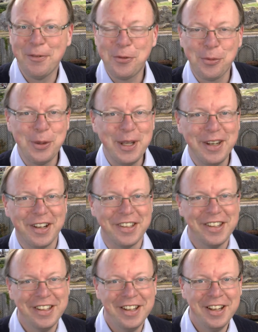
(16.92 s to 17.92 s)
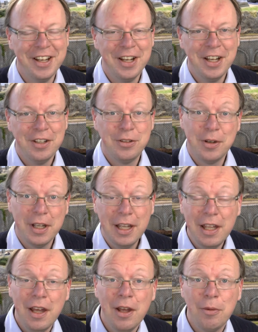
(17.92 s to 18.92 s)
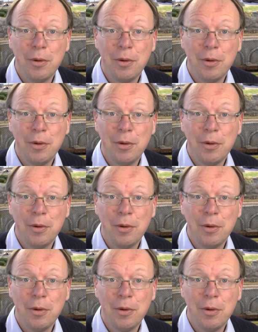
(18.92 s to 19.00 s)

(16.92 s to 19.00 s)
of Sweden. Today